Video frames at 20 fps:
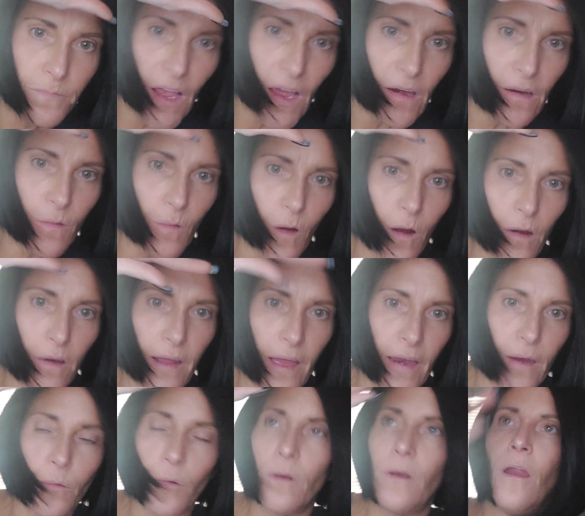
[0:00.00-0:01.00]
Anyone?
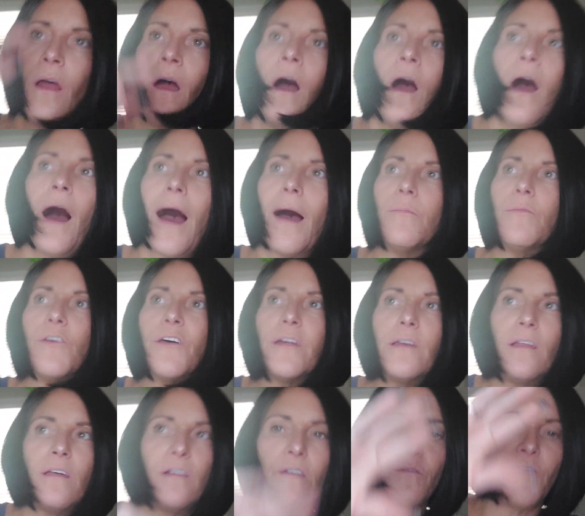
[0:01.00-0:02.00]
Anyone? I'm
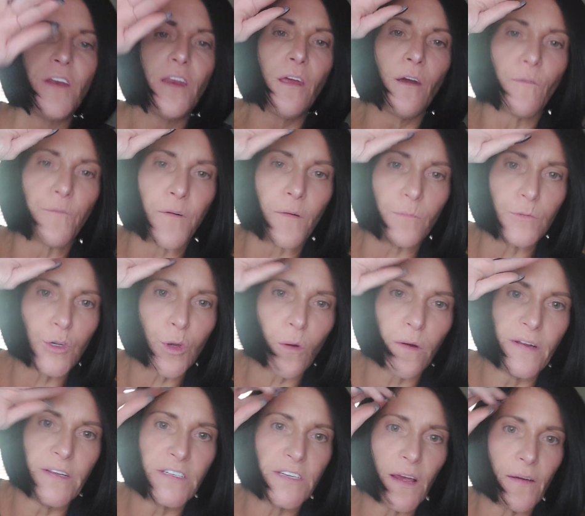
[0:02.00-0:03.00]
looking at a video from
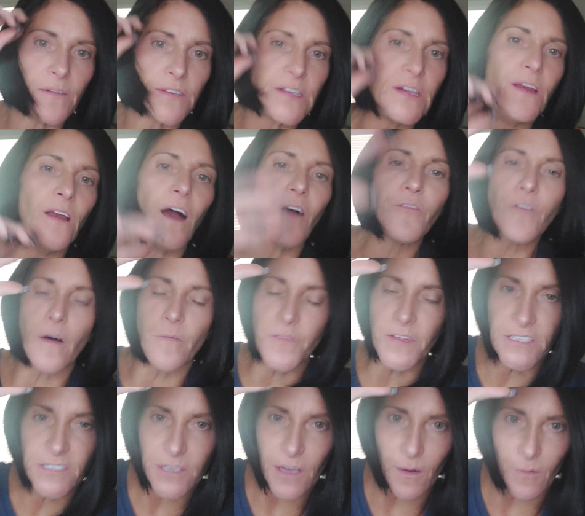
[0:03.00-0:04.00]
2017. I thought
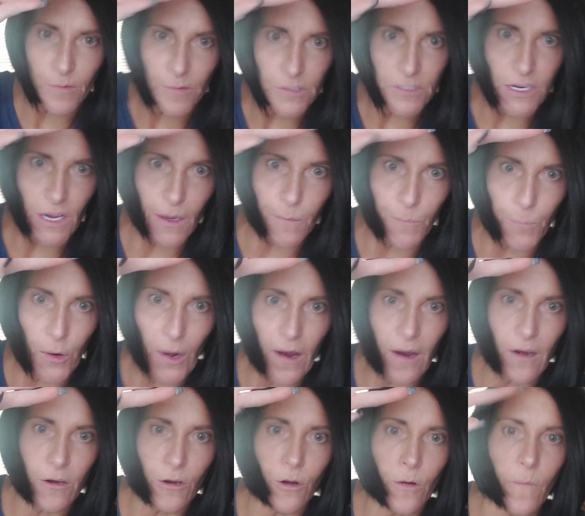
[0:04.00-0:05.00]
this stuff was like
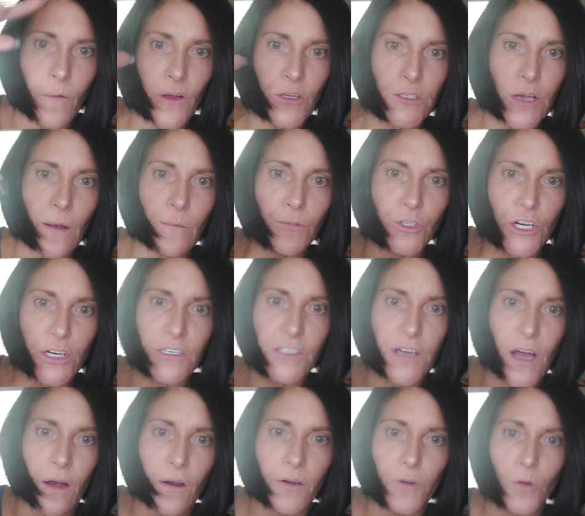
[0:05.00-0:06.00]
brand new because I'm just
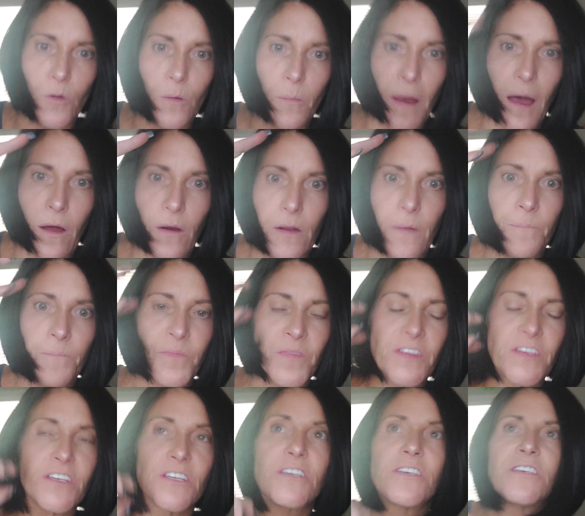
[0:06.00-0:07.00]
now hearing about it.
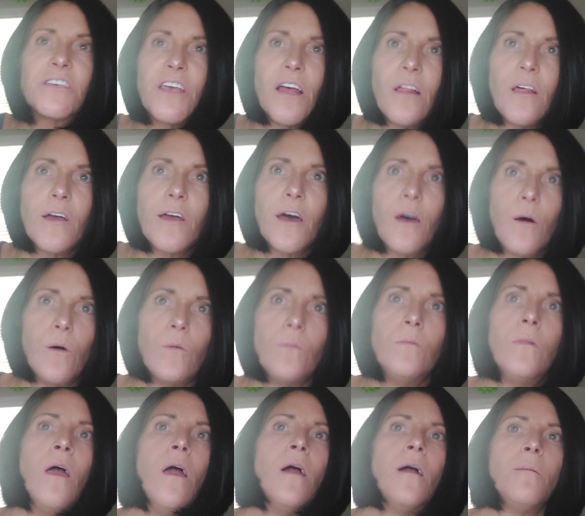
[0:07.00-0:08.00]
It's a
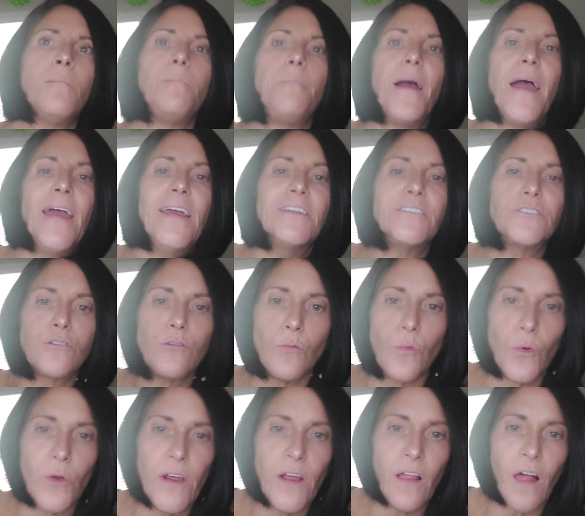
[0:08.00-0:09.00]
silicone based
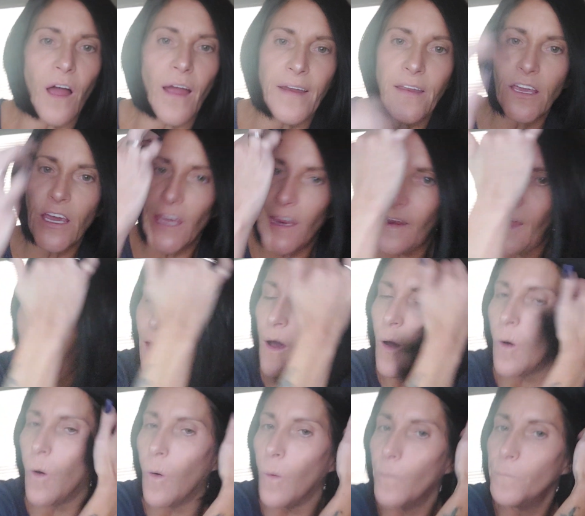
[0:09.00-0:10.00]
reline kit at
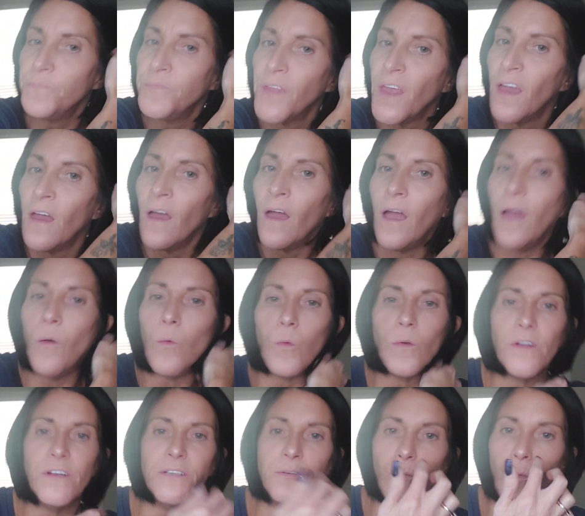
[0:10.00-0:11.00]
home. It,
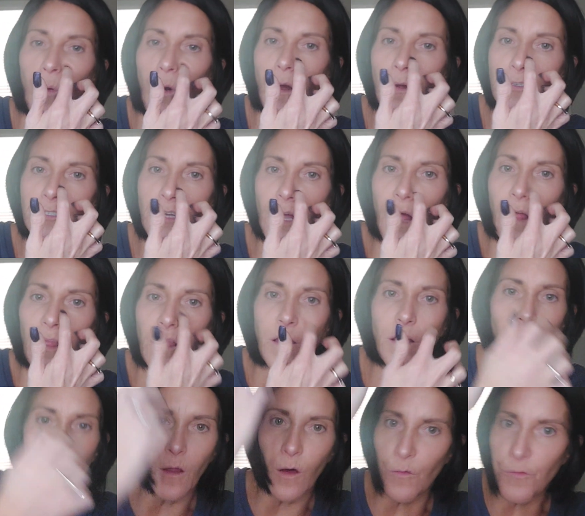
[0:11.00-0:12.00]
it runs a
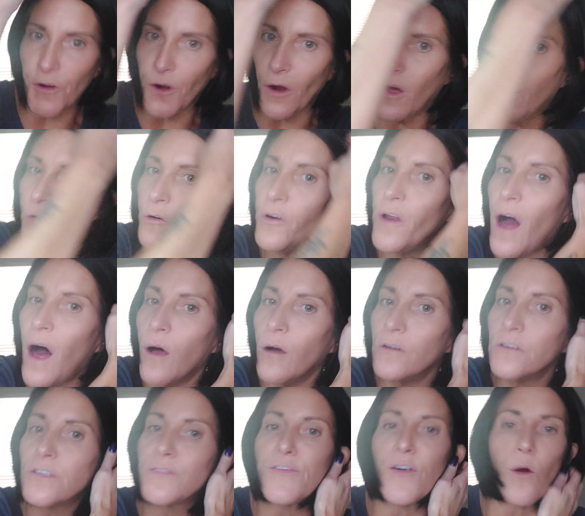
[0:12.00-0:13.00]
little over
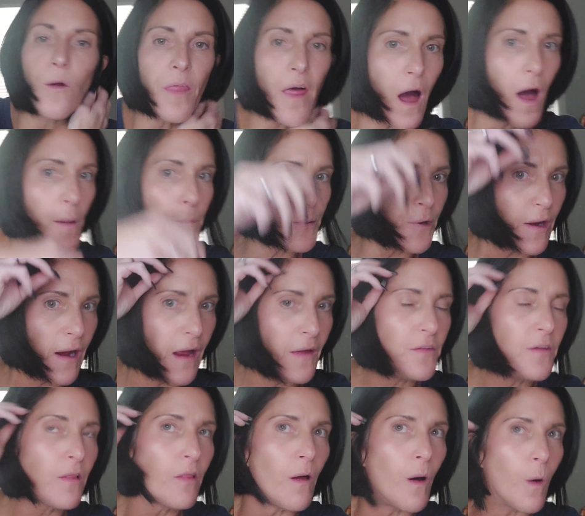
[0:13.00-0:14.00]
$100 for the upper
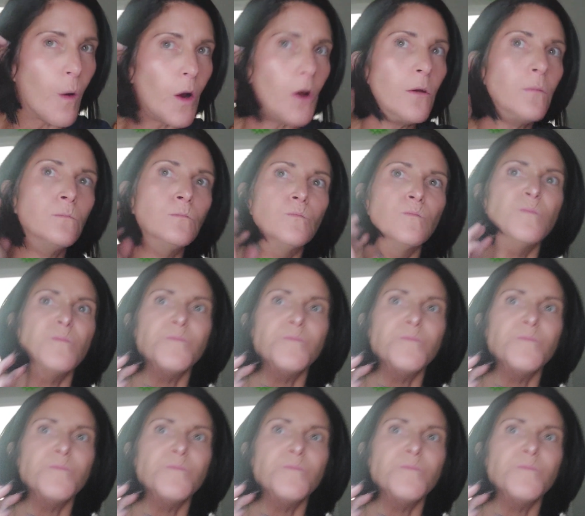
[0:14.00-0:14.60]
and the lower.